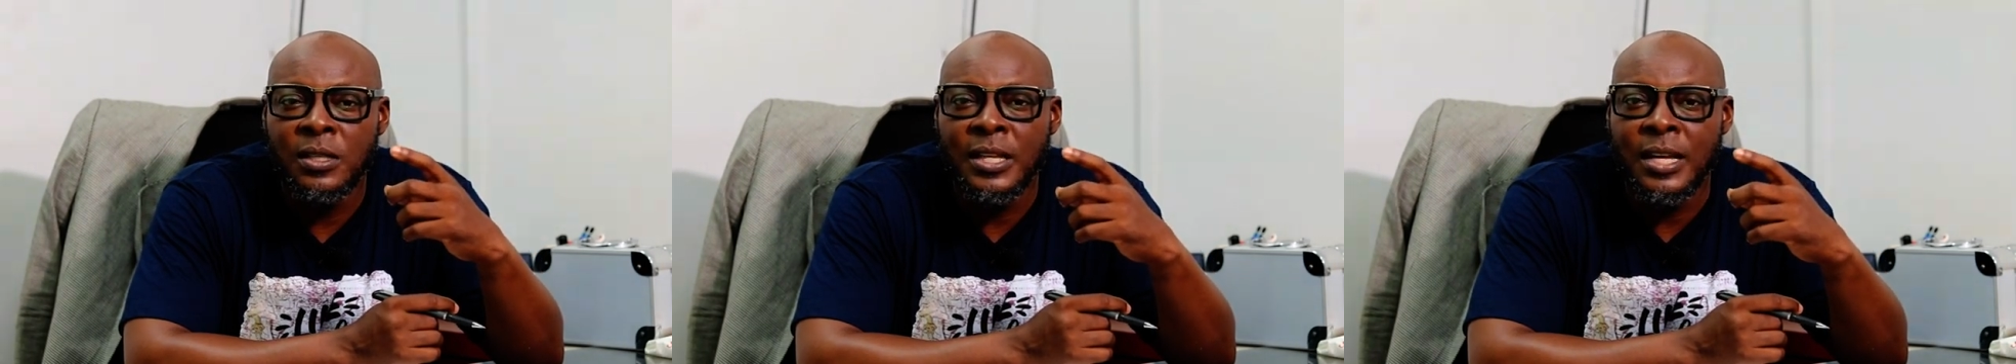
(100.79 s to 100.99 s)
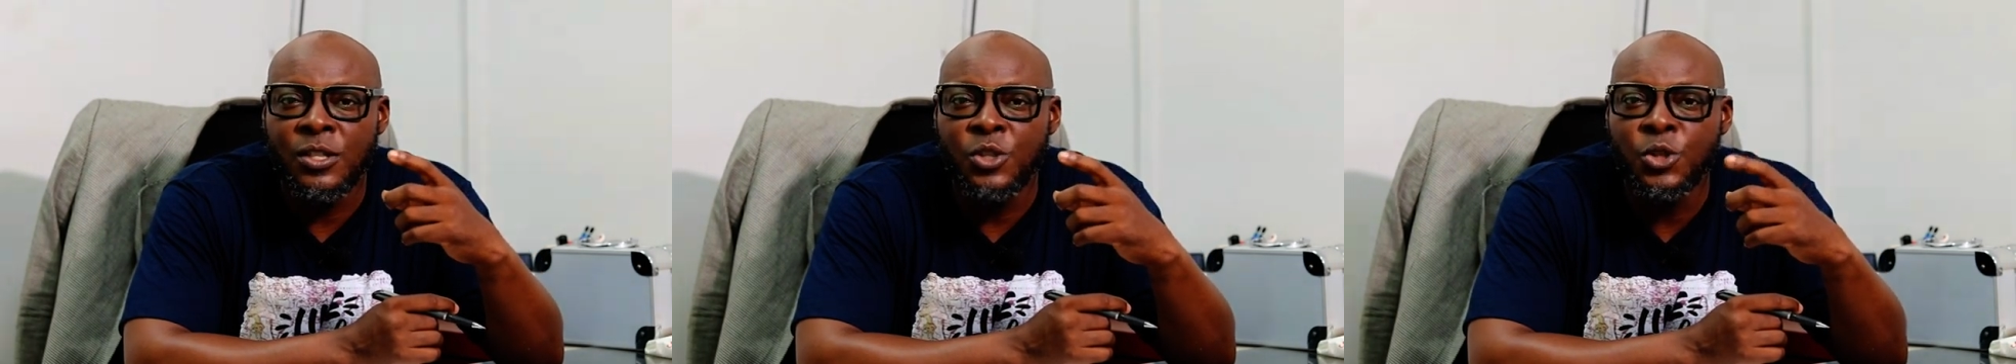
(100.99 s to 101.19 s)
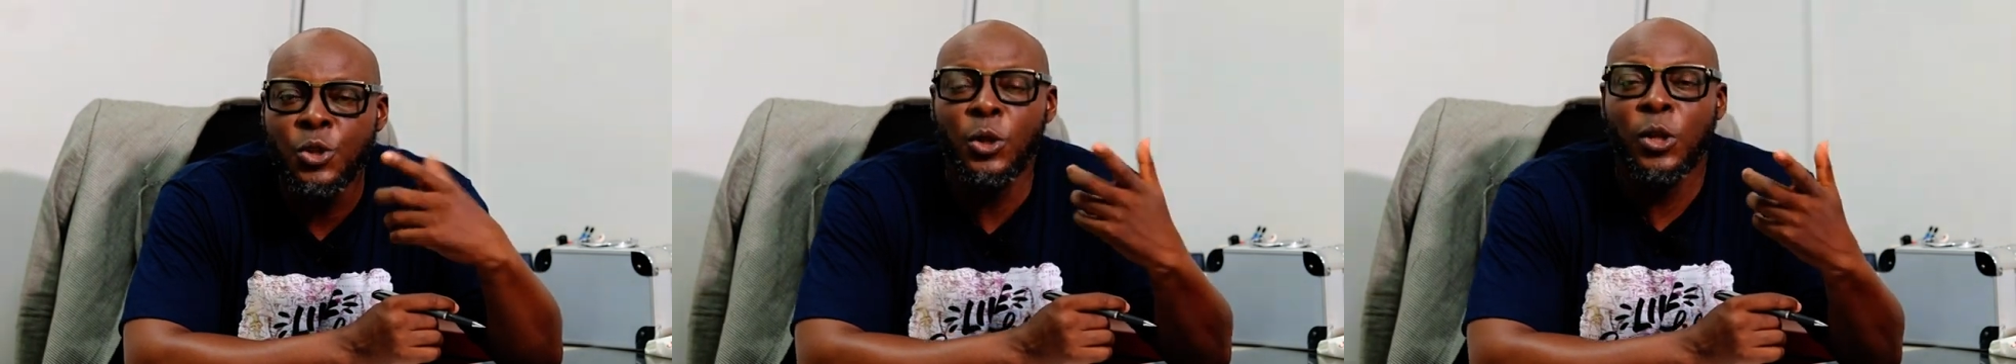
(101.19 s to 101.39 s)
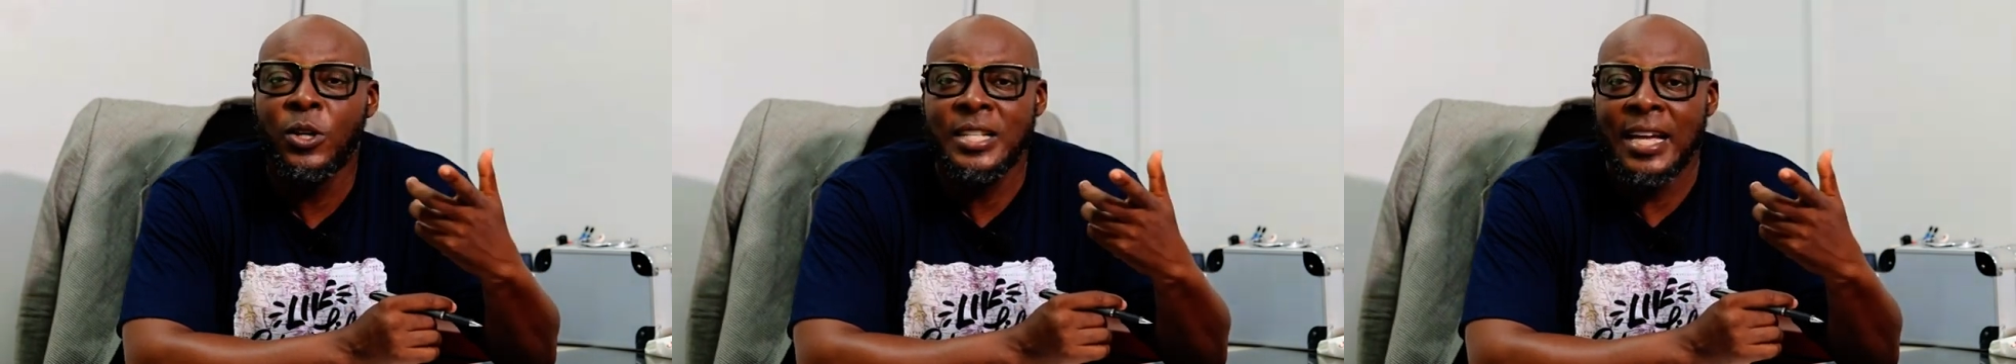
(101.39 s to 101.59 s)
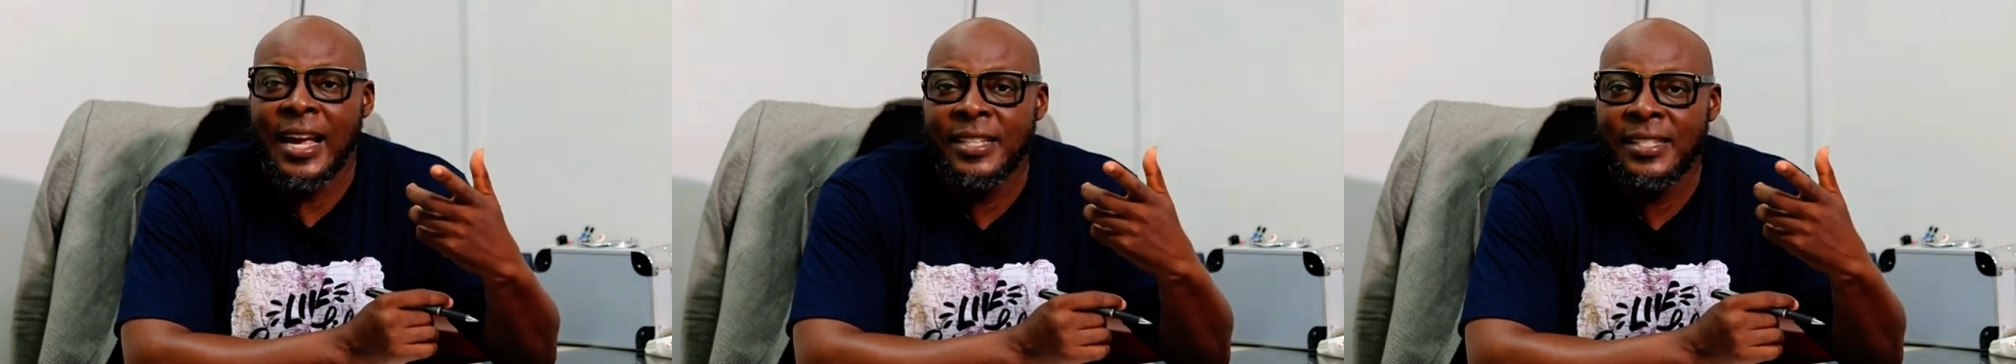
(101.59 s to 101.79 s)
just
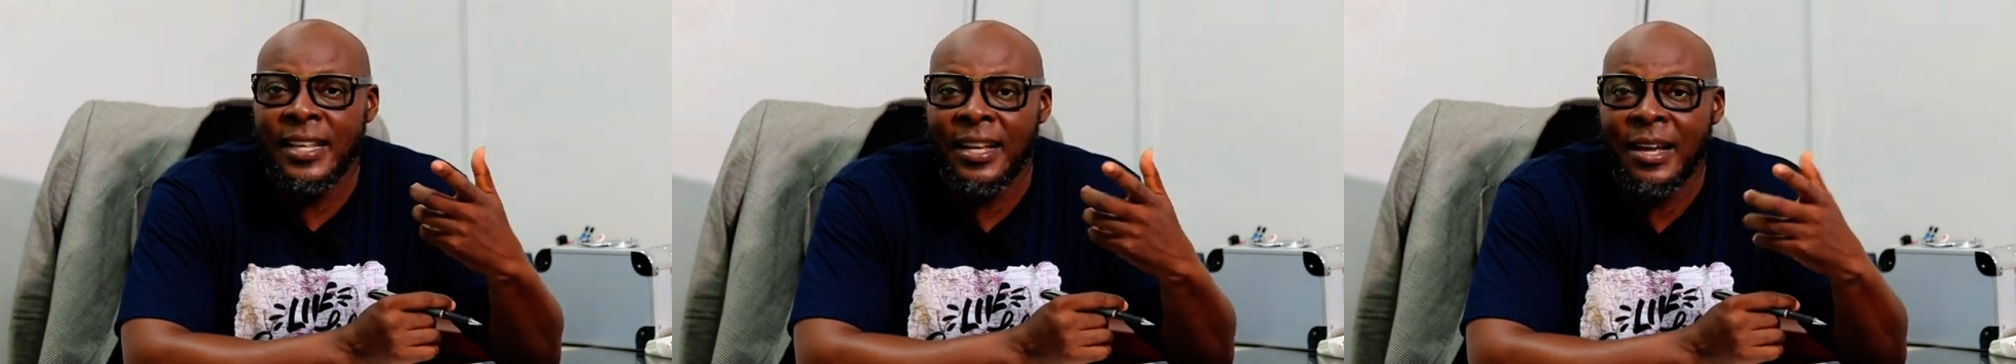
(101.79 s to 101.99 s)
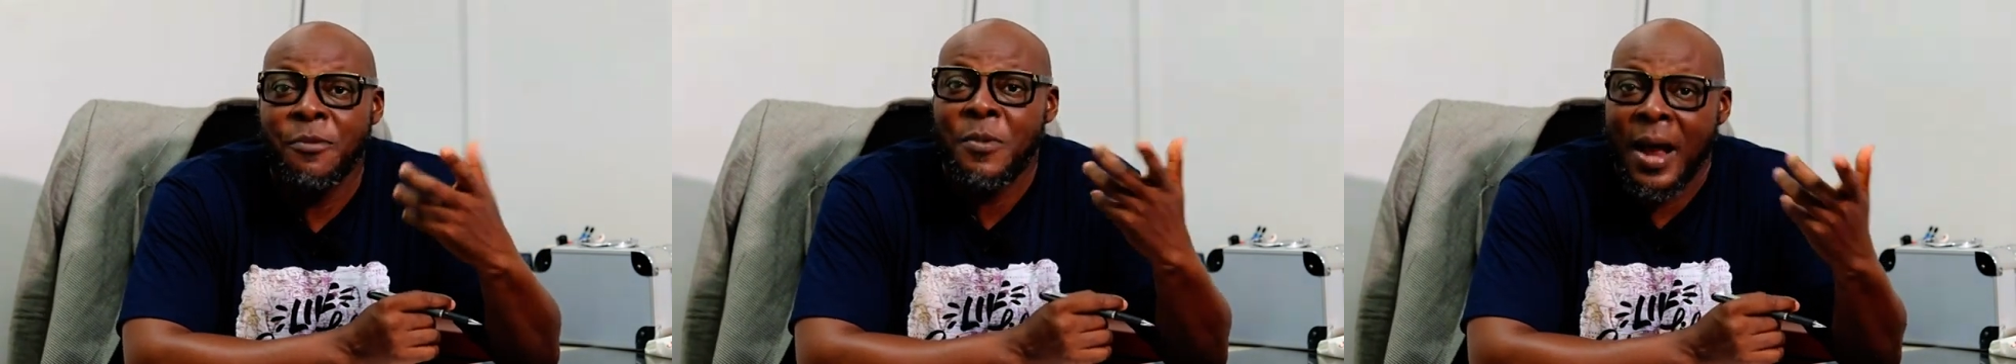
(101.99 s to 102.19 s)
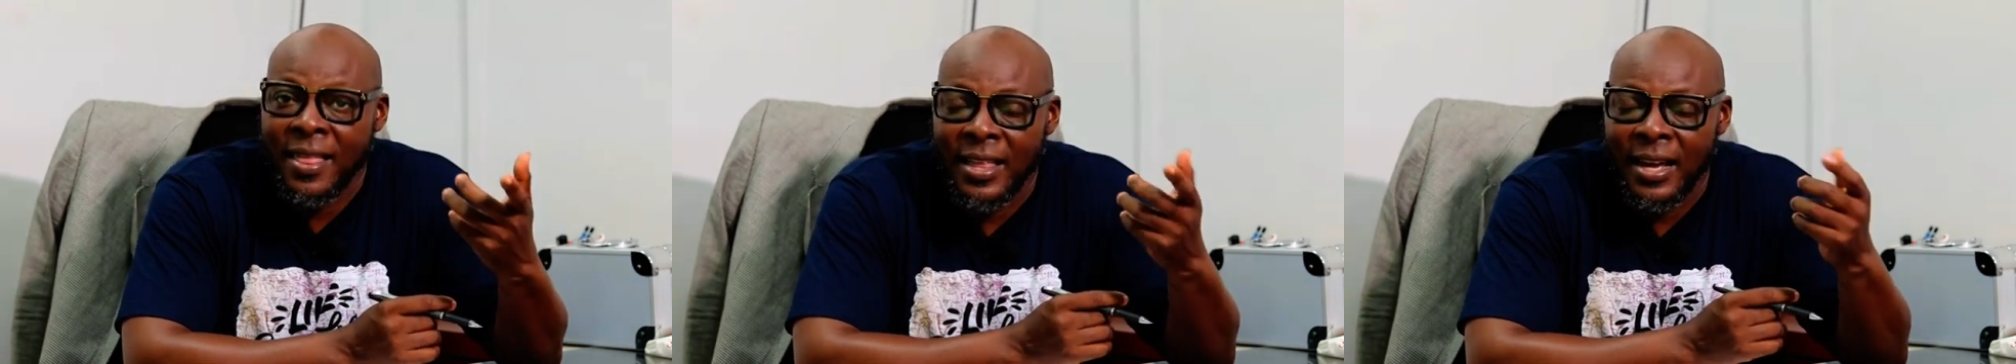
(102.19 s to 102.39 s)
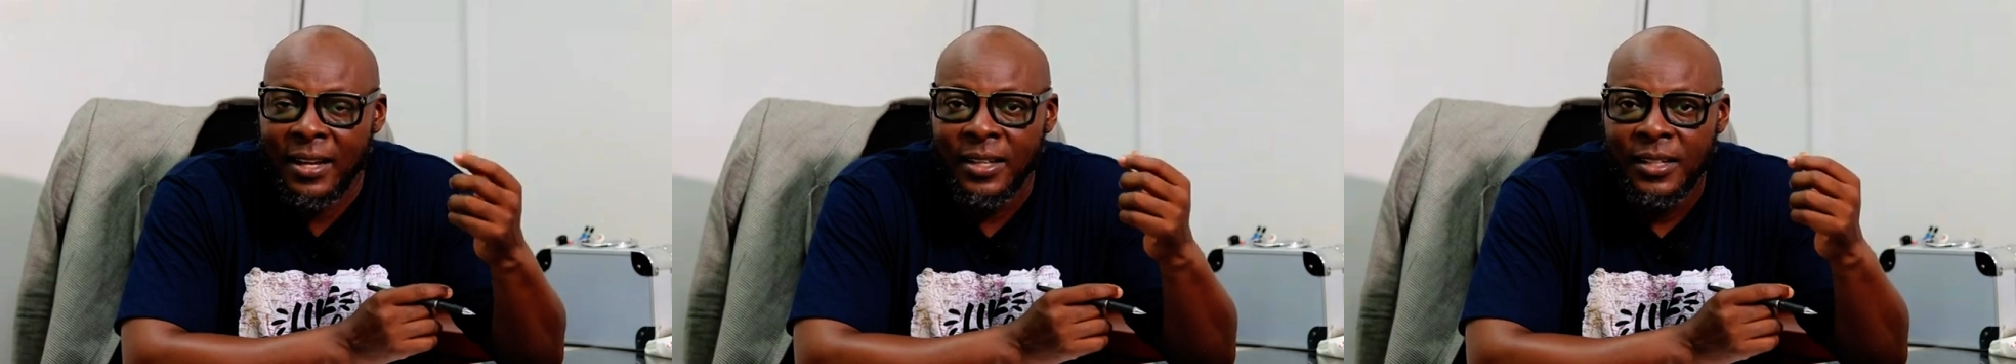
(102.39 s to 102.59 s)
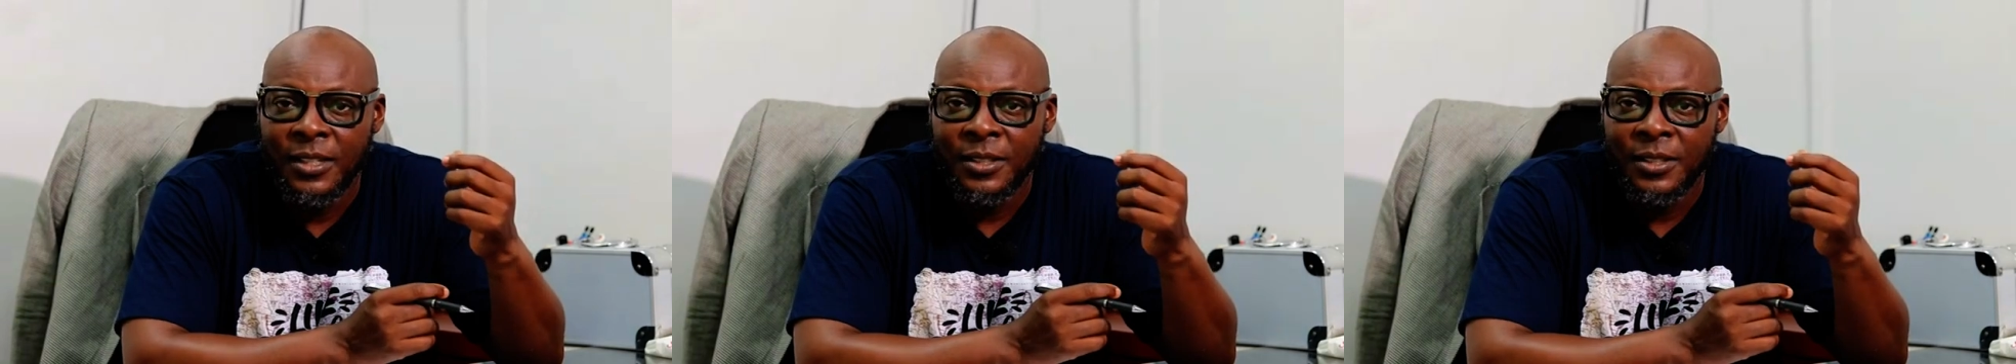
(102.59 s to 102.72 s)
eulogizing, rather.